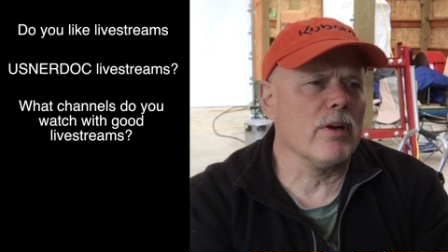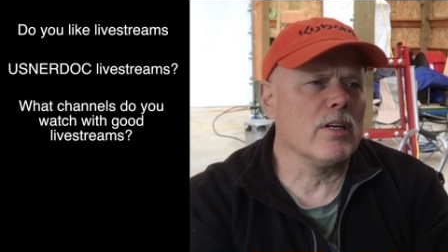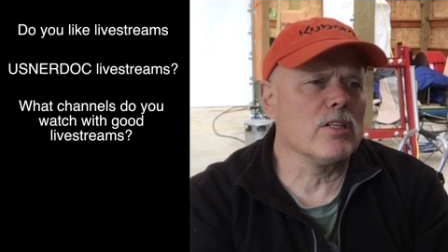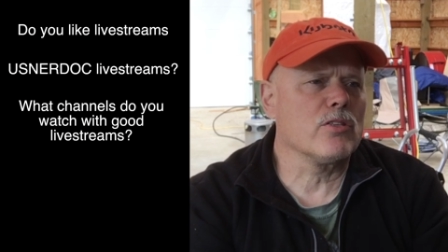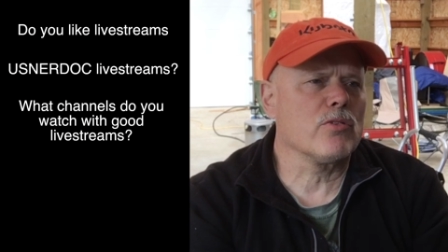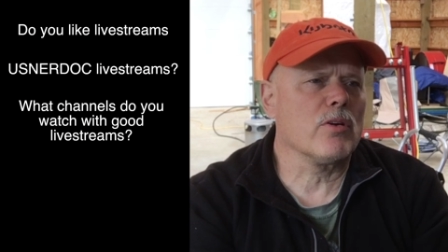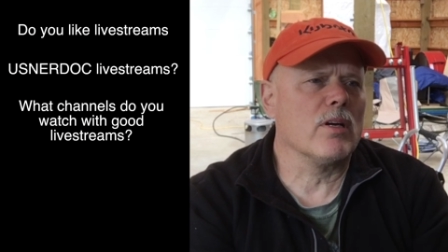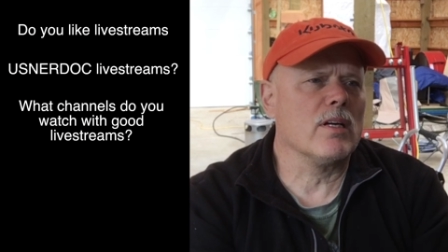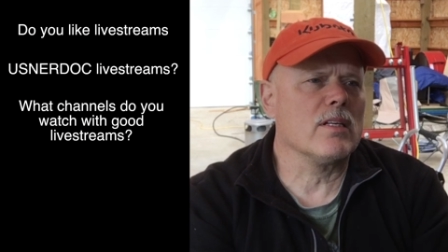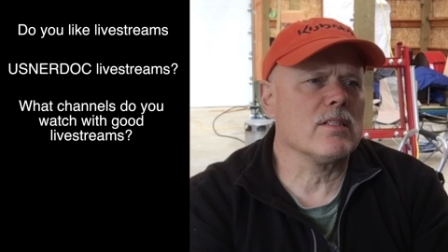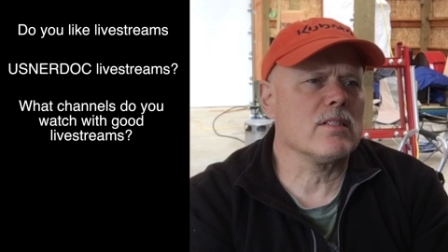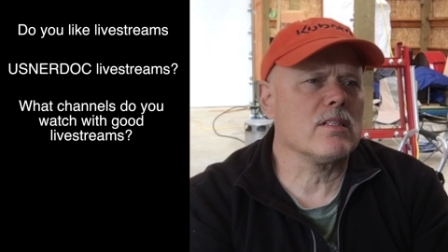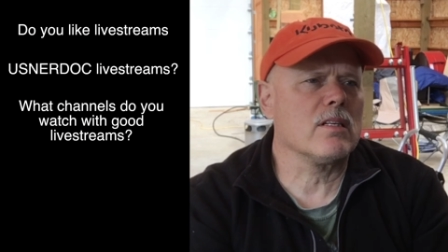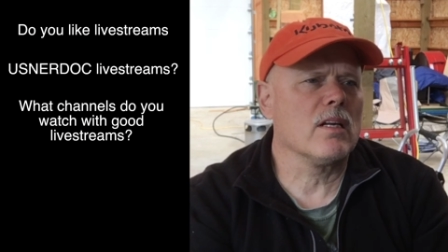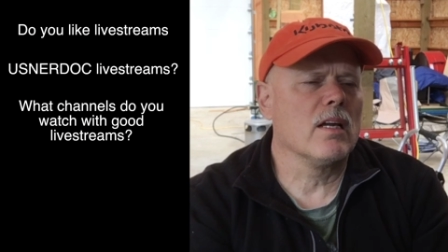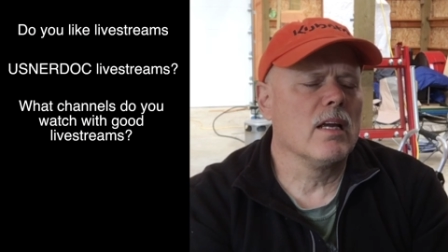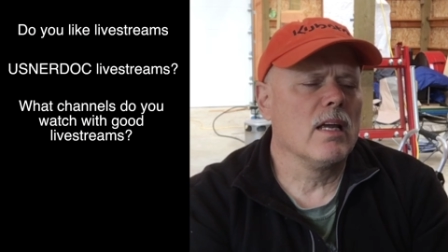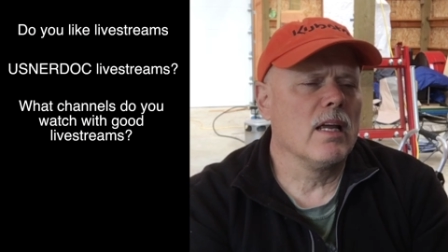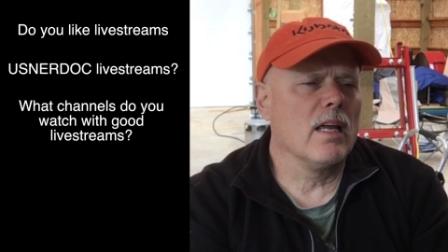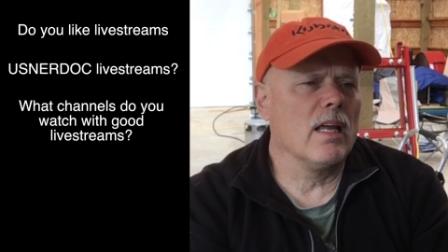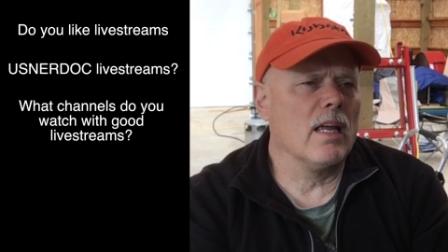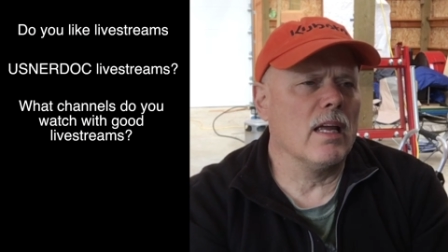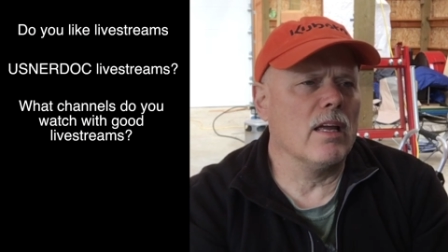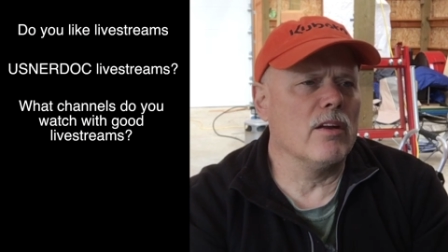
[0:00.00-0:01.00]
interest
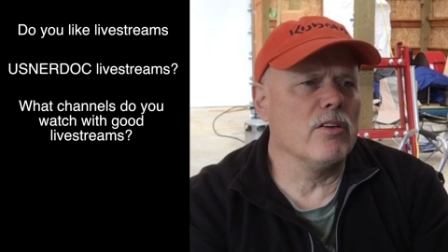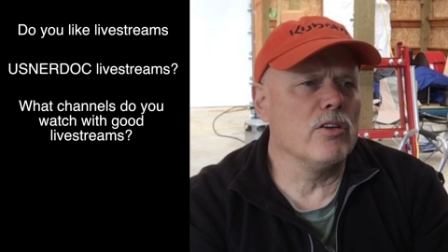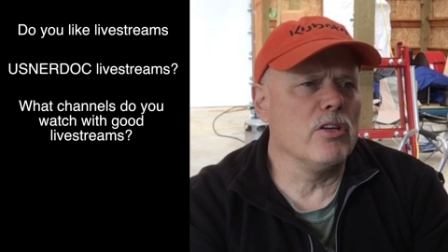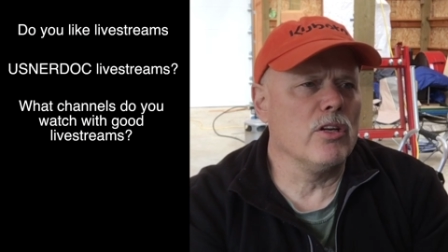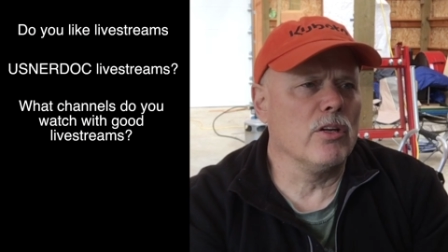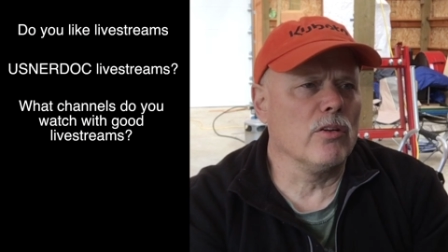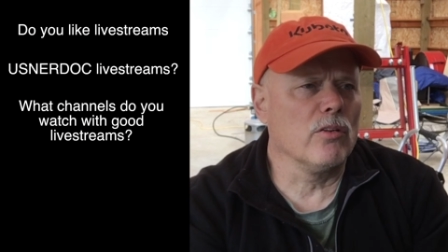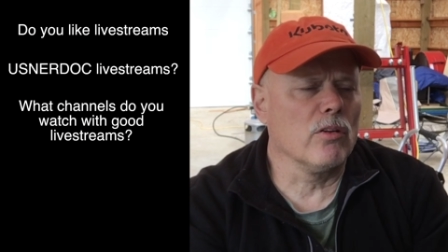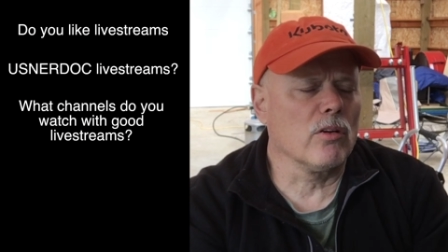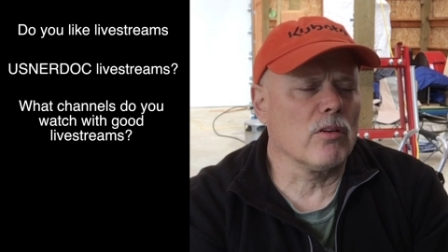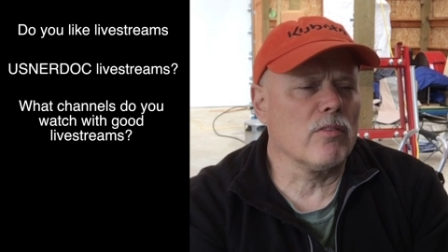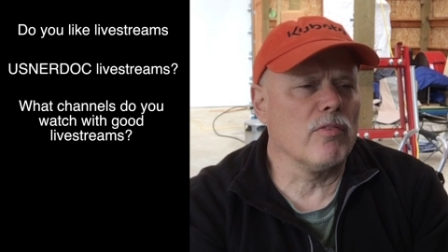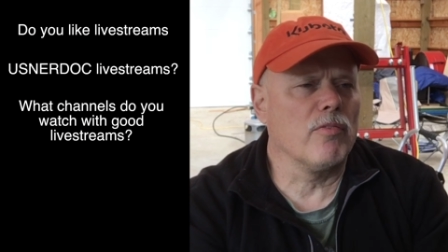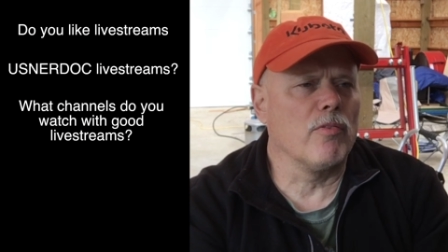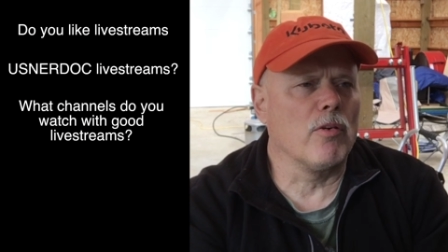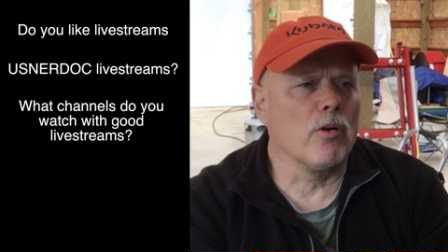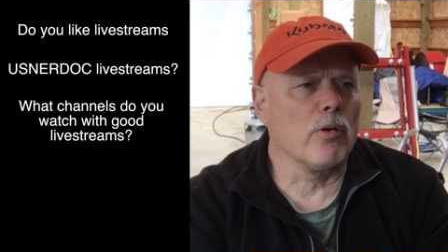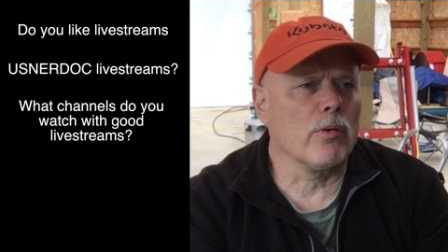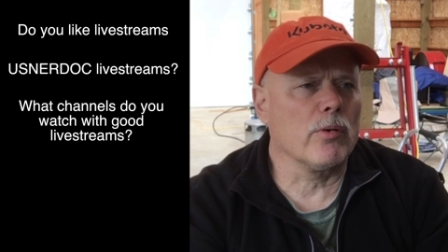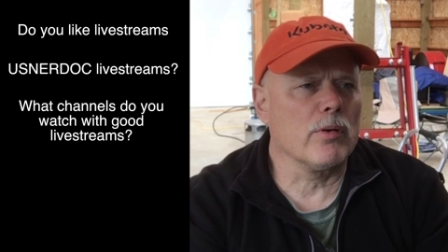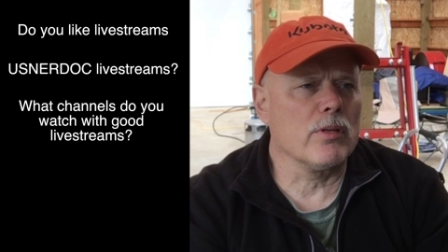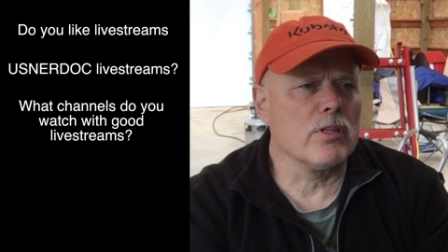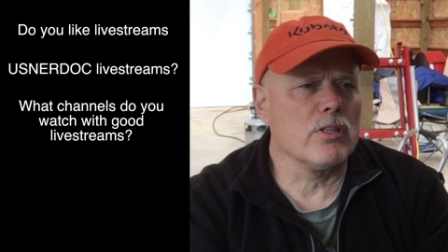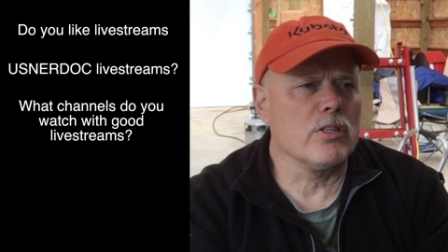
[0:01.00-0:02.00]
and do you look
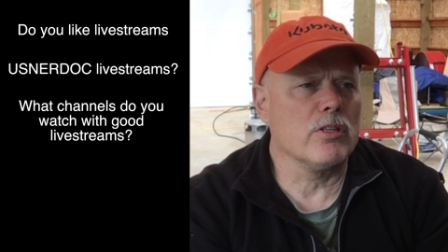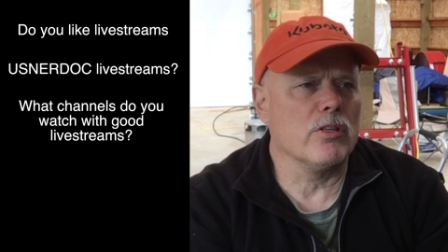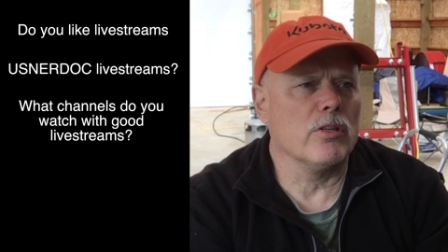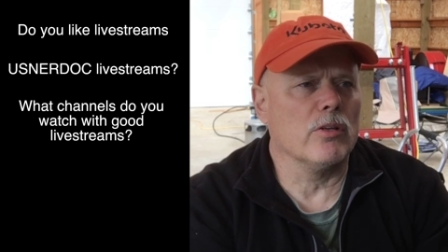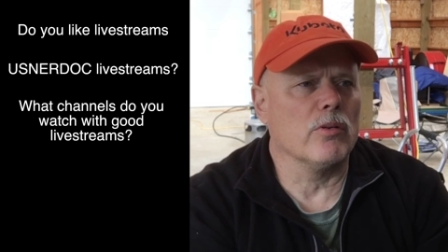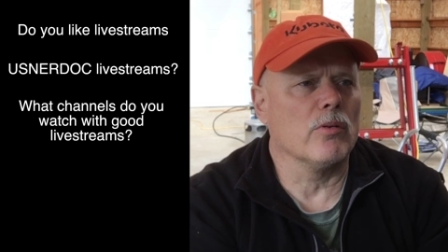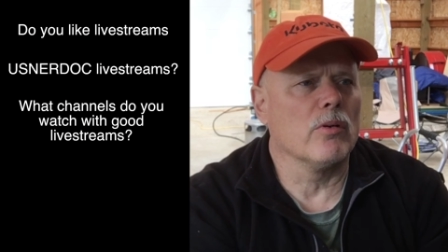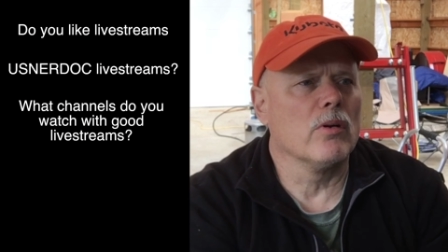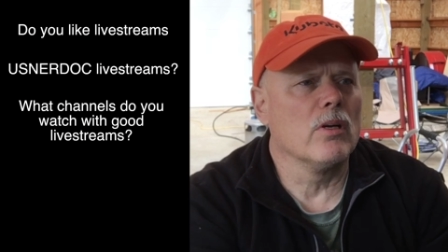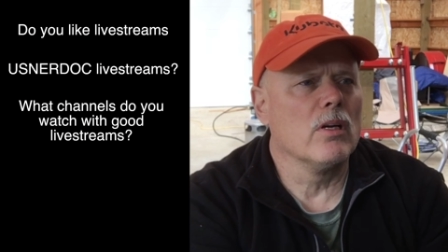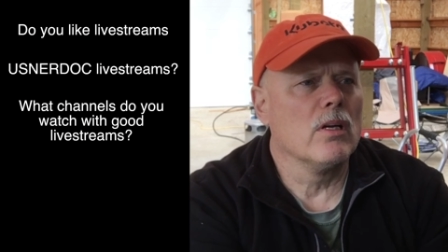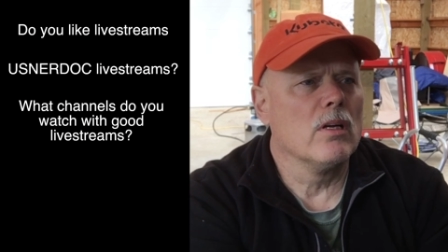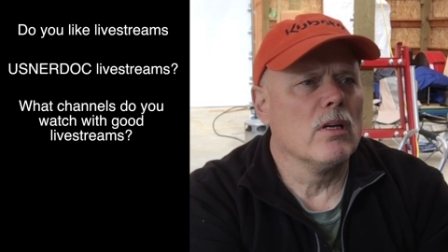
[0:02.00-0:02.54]
forward to?